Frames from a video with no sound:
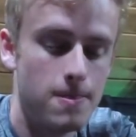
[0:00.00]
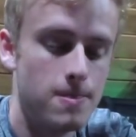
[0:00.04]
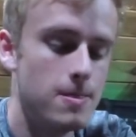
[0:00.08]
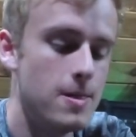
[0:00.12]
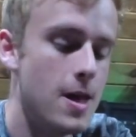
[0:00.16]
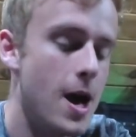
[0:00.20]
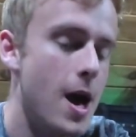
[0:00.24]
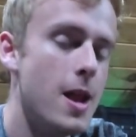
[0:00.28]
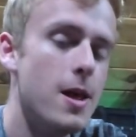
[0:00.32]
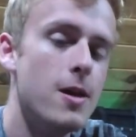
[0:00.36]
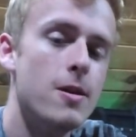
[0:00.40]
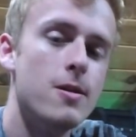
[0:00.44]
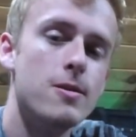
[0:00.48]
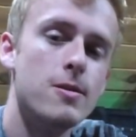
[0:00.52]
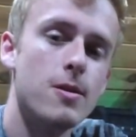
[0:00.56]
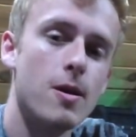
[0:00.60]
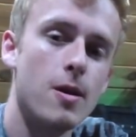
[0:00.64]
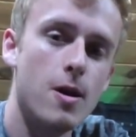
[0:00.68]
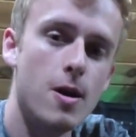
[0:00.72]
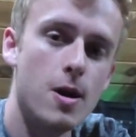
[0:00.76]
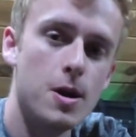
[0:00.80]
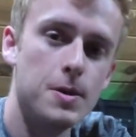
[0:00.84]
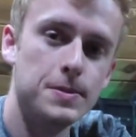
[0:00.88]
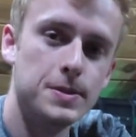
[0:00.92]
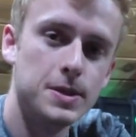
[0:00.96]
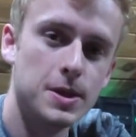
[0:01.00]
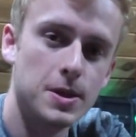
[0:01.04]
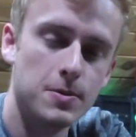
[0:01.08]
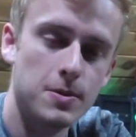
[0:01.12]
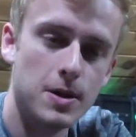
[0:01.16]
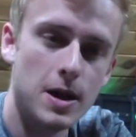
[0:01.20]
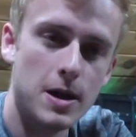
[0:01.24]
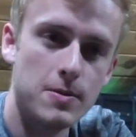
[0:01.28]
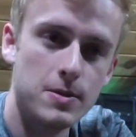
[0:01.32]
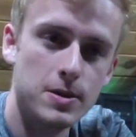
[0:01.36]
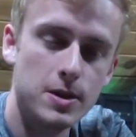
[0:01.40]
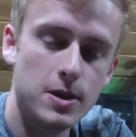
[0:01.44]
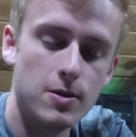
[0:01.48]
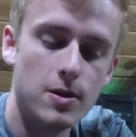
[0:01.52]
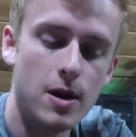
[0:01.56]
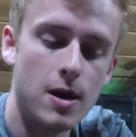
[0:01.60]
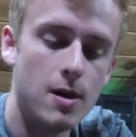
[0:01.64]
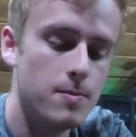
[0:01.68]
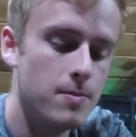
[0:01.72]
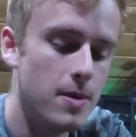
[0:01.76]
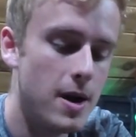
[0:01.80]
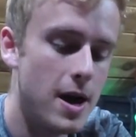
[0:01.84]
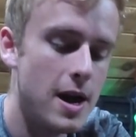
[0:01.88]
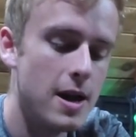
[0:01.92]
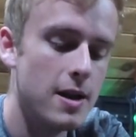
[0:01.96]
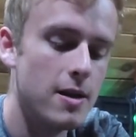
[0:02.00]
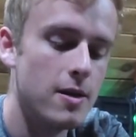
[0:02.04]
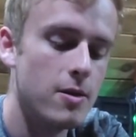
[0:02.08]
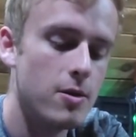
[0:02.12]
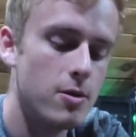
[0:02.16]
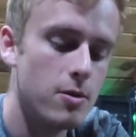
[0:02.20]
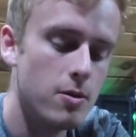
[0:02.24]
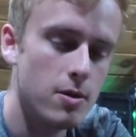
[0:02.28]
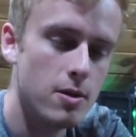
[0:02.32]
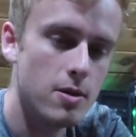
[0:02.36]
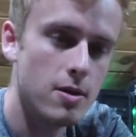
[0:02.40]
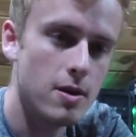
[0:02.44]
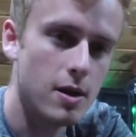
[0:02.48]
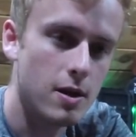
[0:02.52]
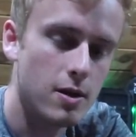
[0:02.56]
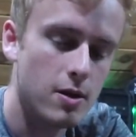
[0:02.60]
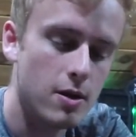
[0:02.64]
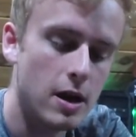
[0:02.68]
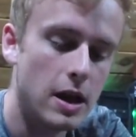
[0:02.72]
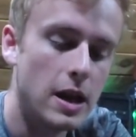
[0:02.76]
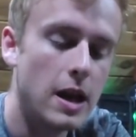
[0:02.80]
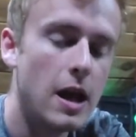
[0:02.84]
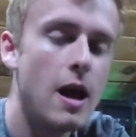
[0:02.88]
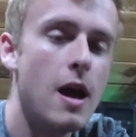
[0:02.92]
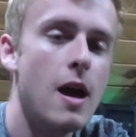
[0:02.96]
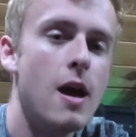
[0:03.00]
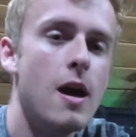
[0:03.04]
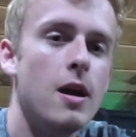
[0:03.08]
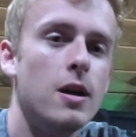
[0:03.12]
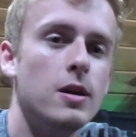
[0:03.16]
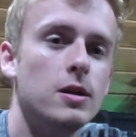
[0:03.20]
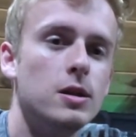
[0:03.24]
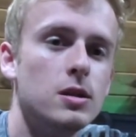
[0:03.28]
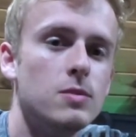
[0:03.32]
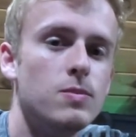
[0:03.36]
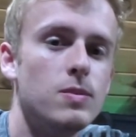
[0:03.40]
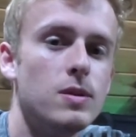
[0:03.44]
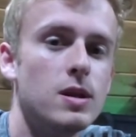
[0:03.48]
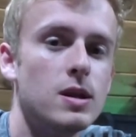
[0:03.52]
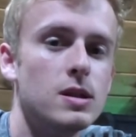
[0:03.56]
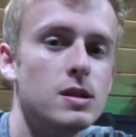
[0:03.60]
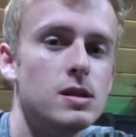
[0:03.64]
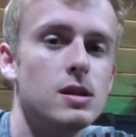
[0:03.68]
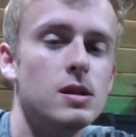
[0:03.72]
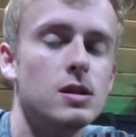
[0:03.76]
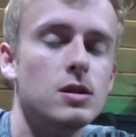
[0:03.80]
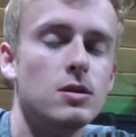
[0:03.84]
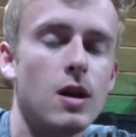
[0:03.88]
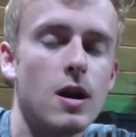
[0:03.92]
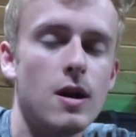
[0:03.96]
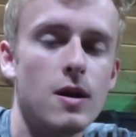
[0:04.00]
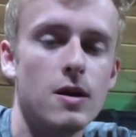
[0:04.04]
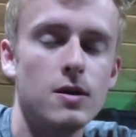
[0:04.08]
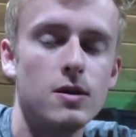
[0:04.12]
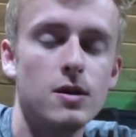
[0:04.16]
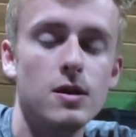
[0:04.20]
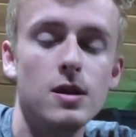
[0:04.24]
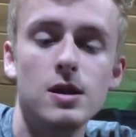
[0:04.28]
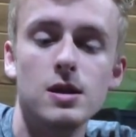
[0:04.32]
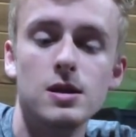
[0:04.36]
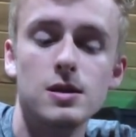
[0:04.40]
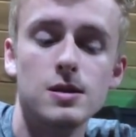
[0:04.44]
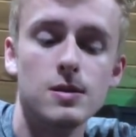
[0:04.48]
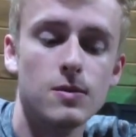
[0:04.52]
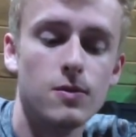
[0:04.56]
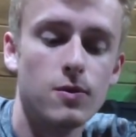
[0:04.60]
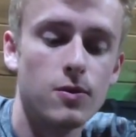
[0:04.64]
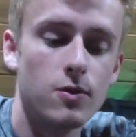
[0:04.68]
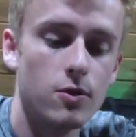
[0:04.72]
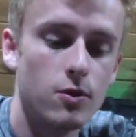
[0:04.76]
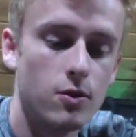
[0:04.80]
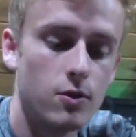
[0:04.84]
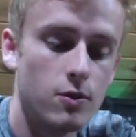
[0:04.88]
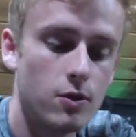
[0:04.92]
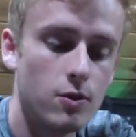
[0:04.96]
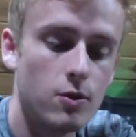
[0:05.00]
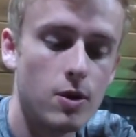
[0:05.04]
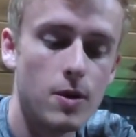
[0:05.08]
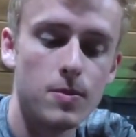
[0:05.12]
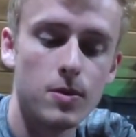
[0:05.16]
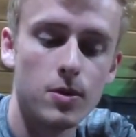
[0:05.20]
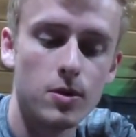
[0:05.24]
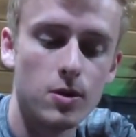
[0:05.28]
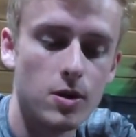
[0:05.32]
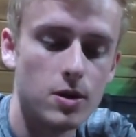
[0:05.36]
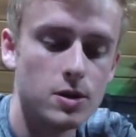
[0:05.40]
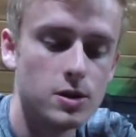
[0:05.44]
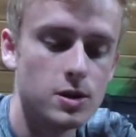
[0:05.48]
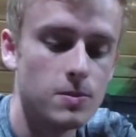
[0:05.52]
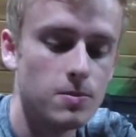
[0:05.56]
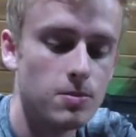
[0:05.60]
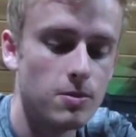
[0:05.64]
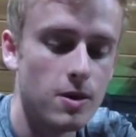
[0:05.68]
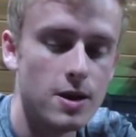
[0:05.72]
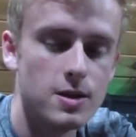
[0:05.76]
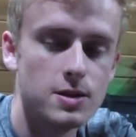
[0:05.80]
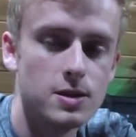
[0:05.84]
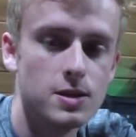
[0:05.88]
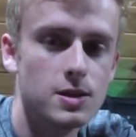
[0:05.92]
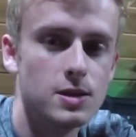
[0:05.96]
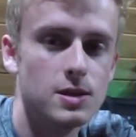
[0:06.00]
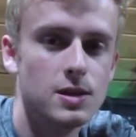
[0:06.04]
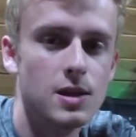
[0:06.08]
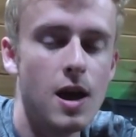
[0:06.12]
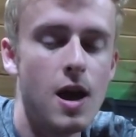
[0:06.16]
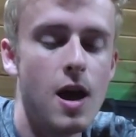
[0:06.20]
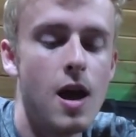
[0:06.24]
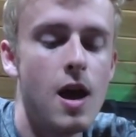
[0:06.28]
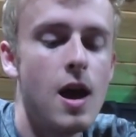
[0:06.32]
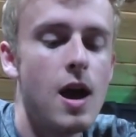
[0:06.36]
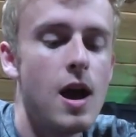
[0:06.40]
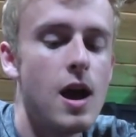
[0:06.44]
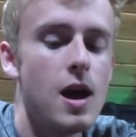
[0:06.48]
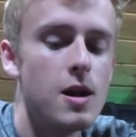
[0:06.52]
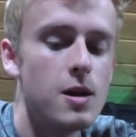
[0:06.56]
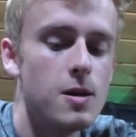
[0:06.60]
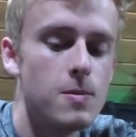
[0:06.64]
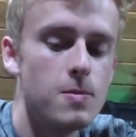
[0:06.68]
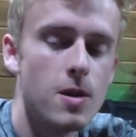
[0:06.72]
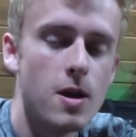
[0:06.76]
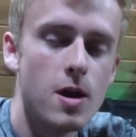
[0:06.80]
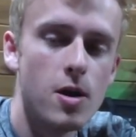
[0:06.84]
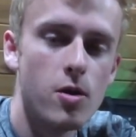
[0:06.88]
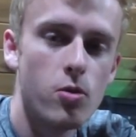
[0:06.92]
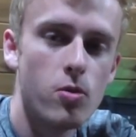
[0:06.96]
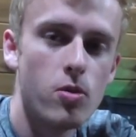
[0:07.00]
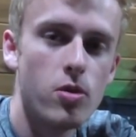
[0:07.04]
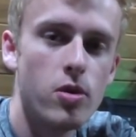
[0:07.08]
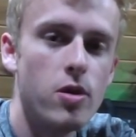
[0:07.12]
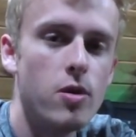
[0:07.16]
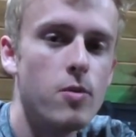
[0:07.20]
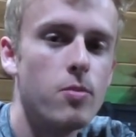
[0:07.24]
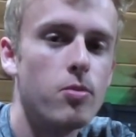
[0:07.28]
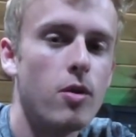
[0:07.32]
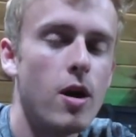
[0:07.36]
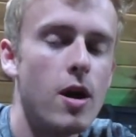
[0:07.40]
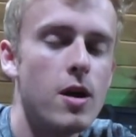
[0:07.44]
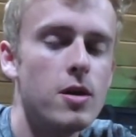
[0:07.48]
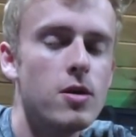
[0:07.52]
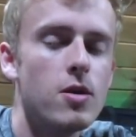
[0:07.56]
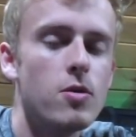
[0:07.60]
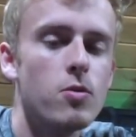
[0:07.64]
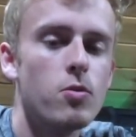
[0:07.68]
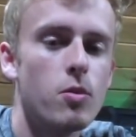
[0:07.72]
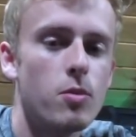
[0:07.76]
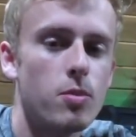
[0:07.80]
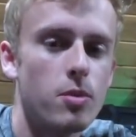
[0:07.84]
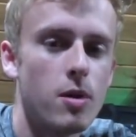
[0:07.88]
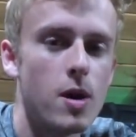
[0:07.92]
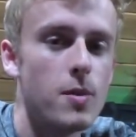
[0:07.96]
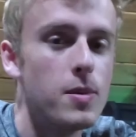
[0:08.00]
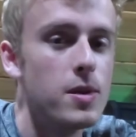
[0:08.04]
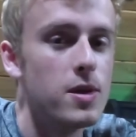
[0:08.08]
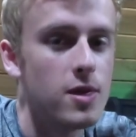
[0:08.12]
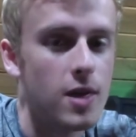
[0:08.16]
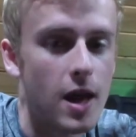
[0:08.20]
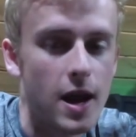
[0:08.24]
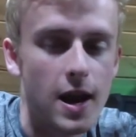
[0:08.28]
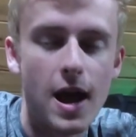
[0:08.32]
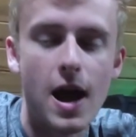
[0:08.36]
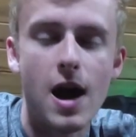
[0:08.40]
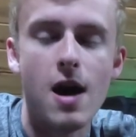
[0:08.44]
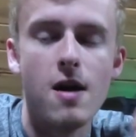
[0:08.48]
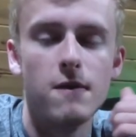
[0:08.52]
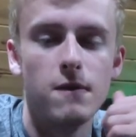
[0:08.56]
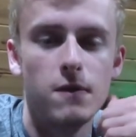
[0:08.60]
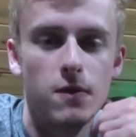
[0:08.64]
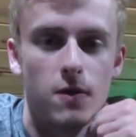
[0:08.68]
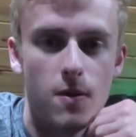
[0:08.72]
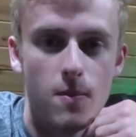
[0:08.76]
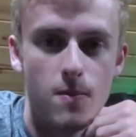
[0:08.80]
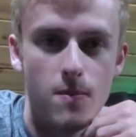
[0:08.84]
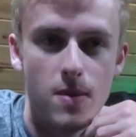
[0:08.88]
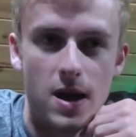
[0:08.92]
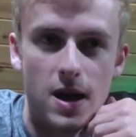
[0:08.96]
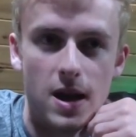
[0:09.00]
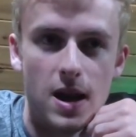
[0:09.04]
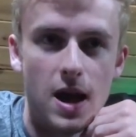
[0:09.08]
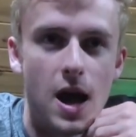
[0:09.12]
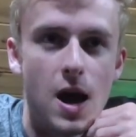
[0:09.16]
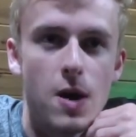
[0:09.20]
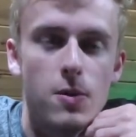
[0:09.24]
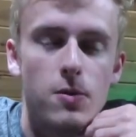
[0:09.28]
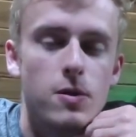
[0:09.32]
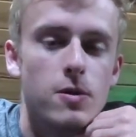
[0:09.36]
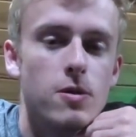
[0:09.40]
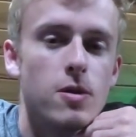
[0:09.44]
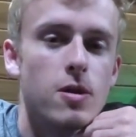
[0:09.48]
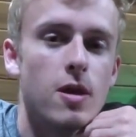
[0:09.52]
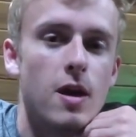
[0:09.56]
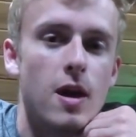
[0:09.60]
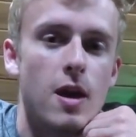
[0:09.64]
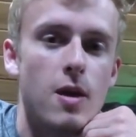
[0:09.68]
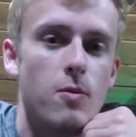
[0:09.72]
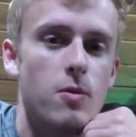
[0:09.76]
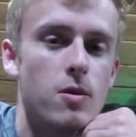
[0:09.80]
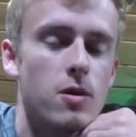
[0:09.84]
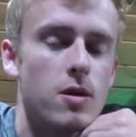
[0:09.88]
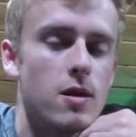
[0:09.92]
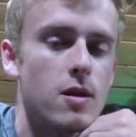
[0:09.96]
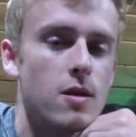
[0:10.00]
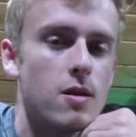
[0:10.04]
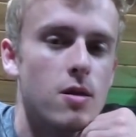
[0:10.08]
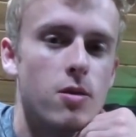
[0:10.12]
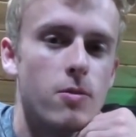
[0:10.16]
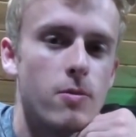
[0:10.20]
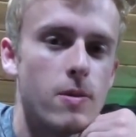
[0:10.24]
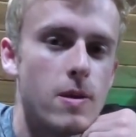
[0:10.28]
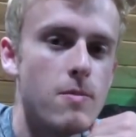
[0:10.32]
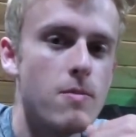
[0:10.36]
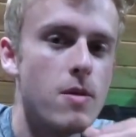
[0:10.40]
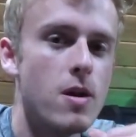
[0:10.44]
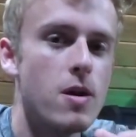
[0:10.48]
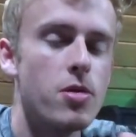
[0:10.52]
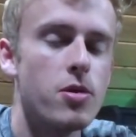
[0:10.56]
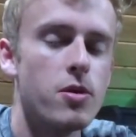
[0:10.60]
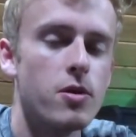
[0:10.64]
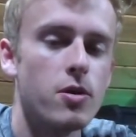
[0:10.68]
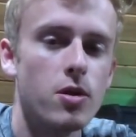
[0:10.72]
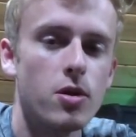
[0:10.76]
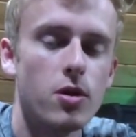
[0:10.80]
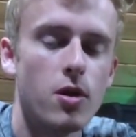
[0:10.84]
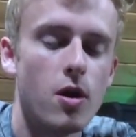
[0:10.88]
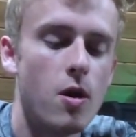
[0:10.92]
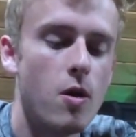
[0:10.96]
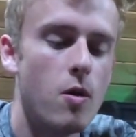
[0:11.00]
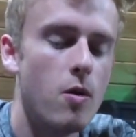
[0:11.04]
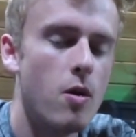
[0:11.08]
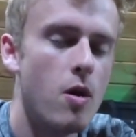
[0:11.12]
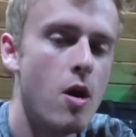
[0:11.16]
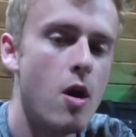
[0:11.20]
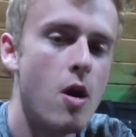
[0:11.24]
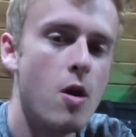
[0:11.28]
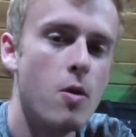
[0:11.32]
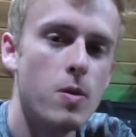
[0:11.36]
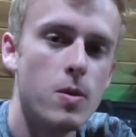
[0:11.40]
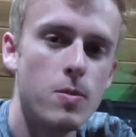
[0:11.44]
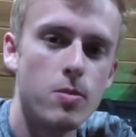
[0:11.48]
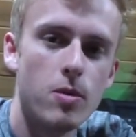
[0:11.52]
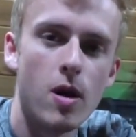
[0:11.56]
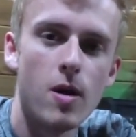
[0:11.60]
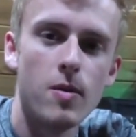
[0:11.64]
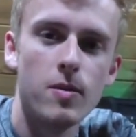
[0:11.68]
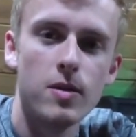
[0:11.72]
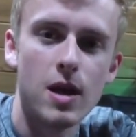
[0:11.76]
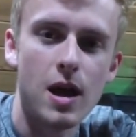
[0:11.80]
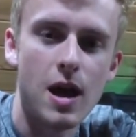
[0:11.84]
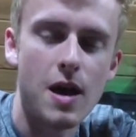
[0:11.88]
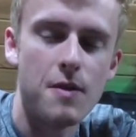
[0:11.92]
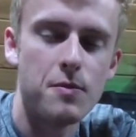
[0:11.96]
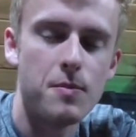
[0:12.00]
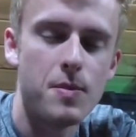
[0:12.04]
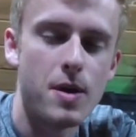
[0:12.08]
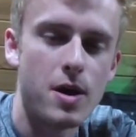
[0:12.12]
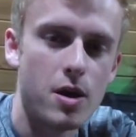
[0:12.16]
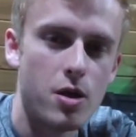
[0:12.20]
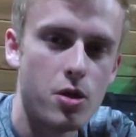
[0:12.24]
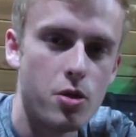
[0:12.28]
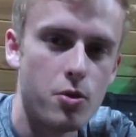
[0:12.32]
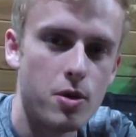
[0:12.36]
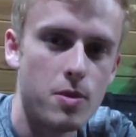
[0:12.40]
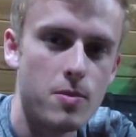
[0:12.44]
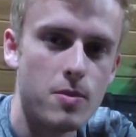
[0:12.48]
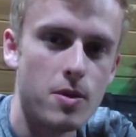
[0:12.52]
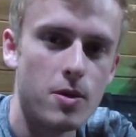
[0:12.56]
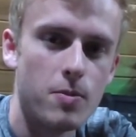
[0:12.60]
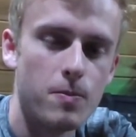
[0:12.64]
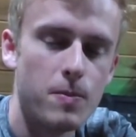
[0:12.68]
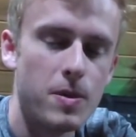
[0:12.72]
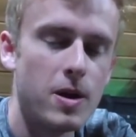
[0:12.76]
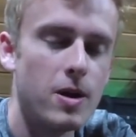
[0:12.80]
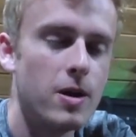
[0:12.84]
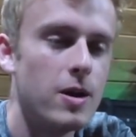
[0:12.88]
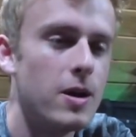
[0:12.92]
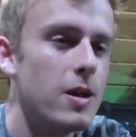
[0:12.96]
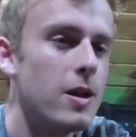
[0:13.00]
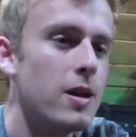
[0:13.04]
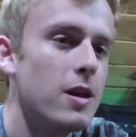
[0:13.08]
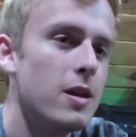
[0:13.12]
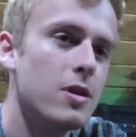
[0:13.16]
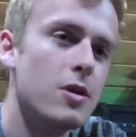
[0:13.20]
That is 100% what I would do. I'd buy it as soon as I could, just because these cryptocurrency prices, and to be honest with you, prices will probably stay down for a bit. I would say within 3 months or so, we probably have about a 3-month period.